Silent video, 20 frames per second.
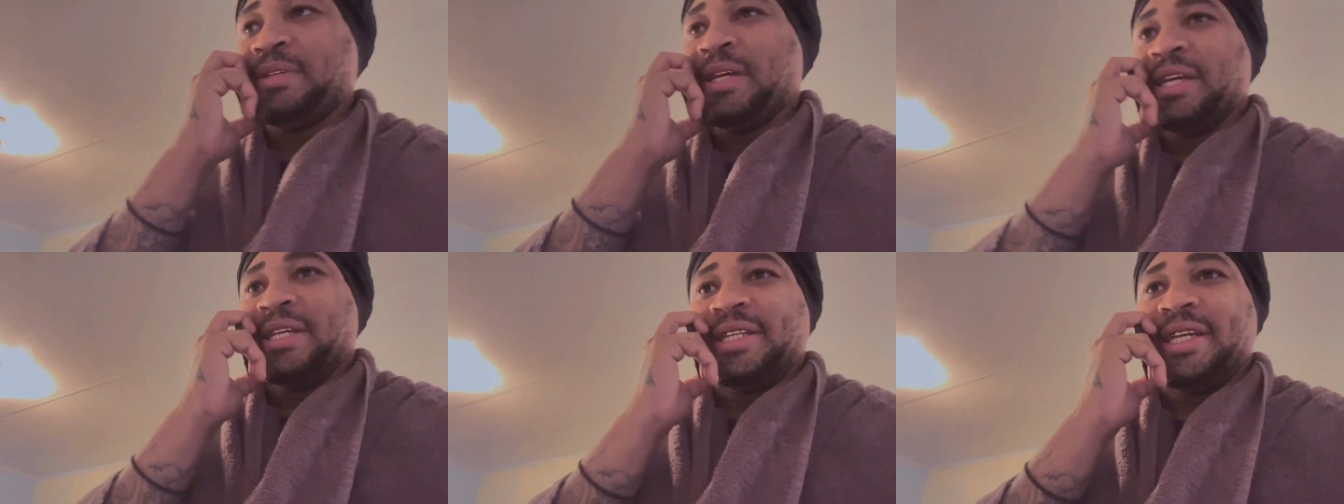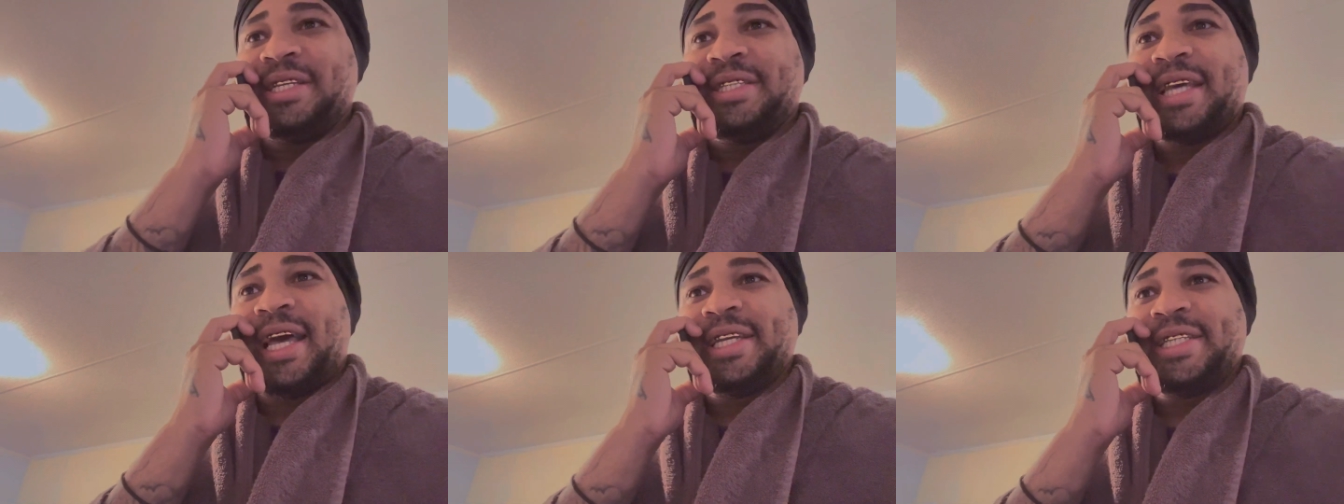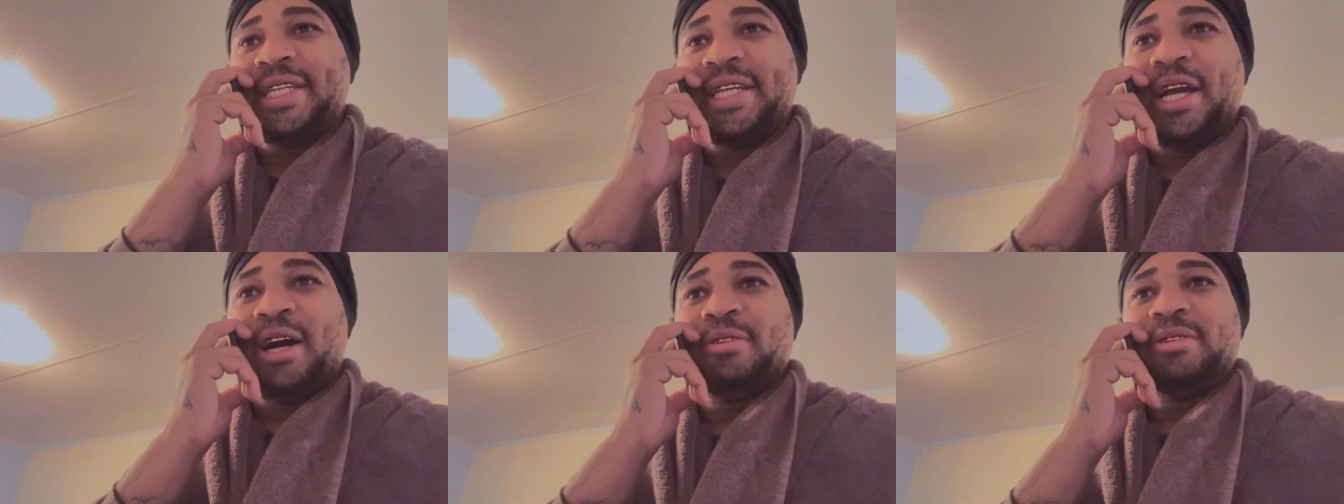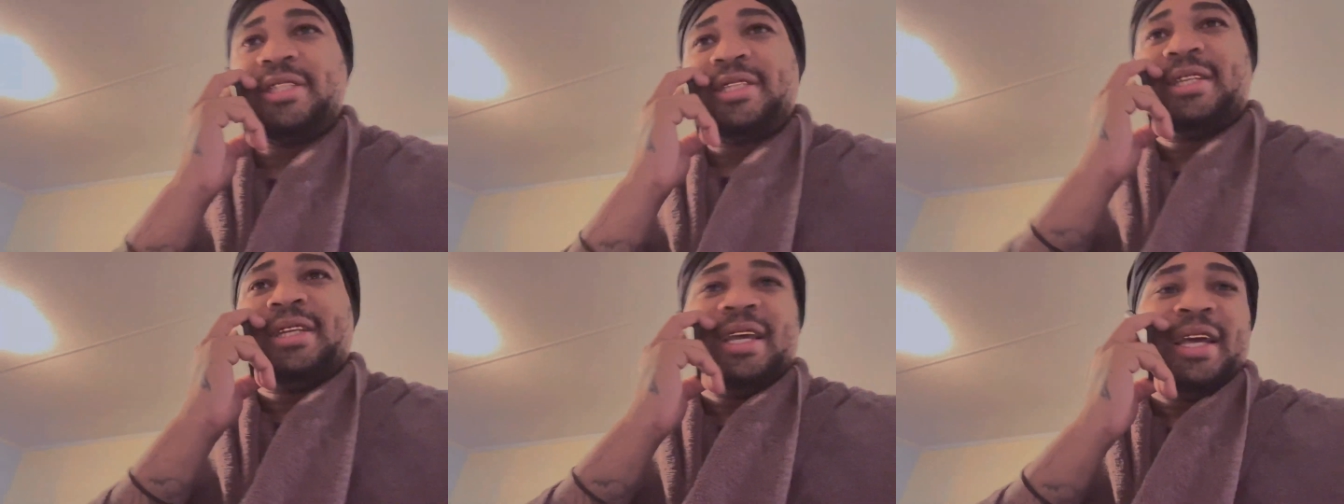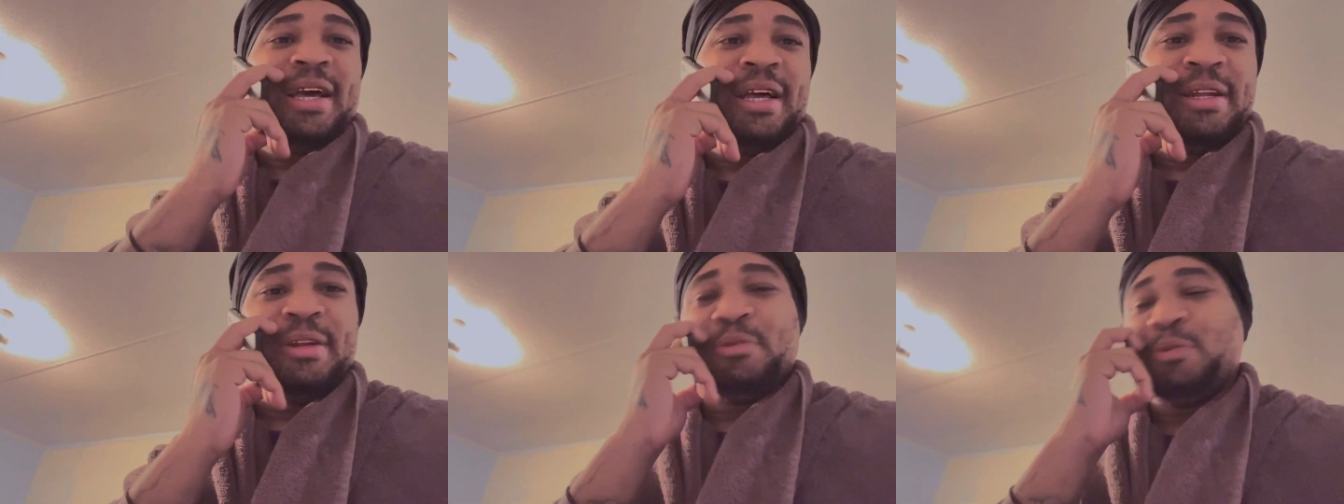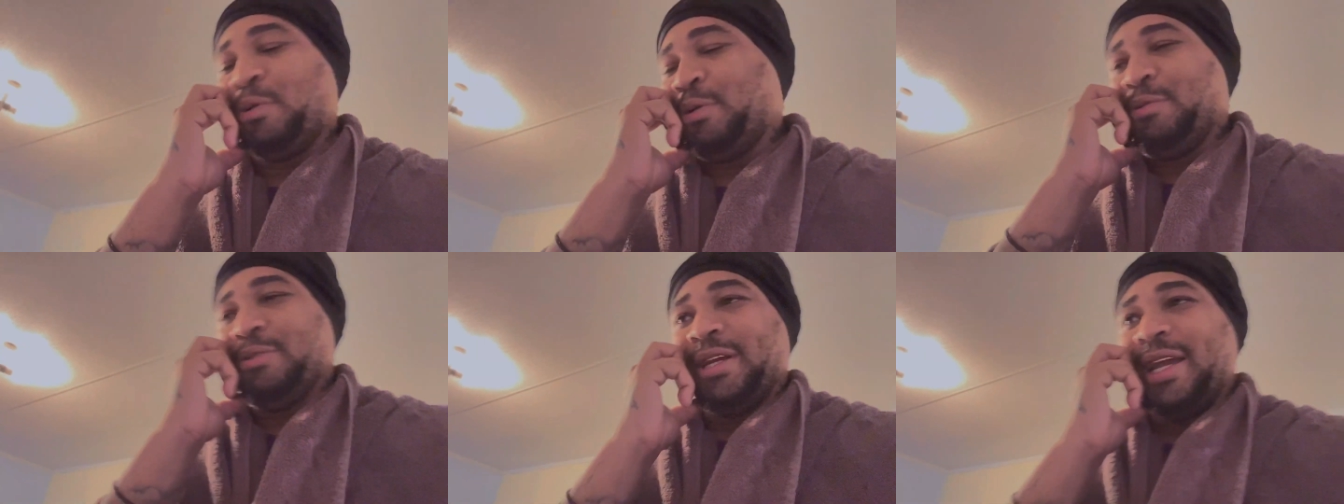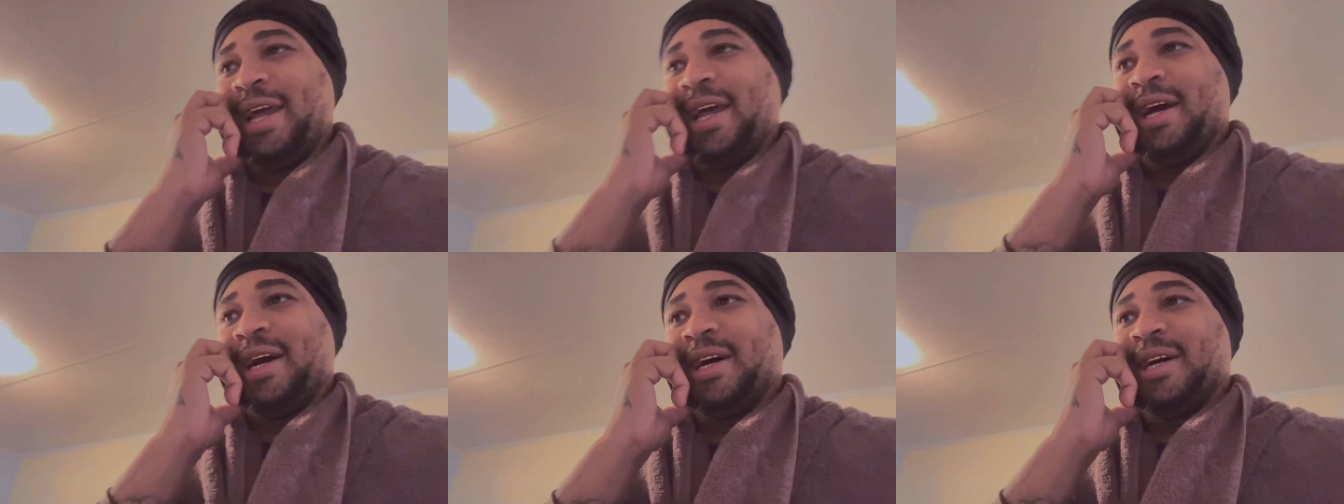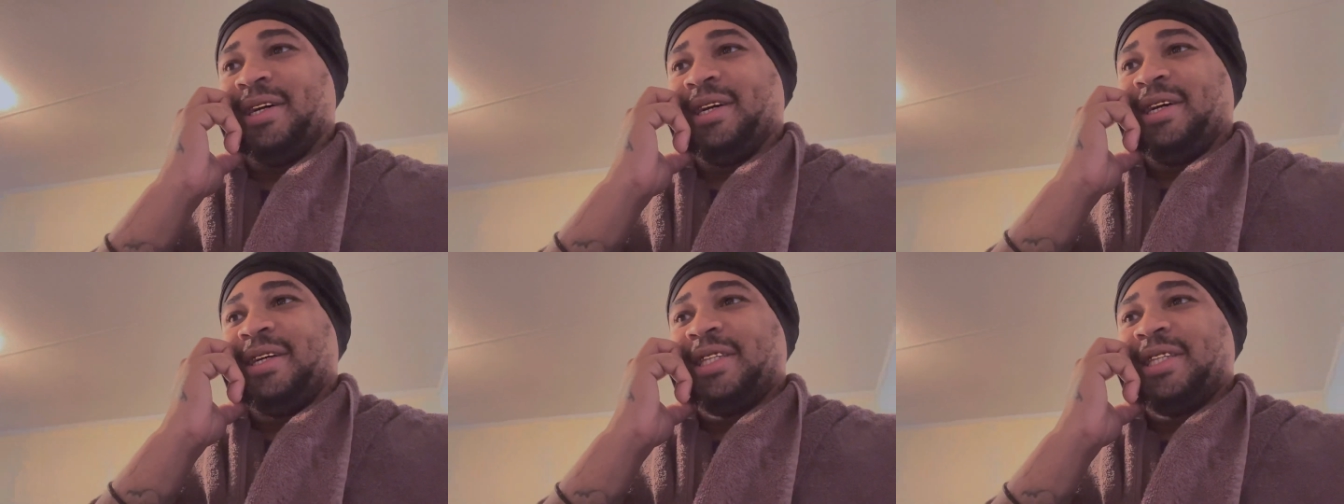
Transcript: She said she goes, well, yeah,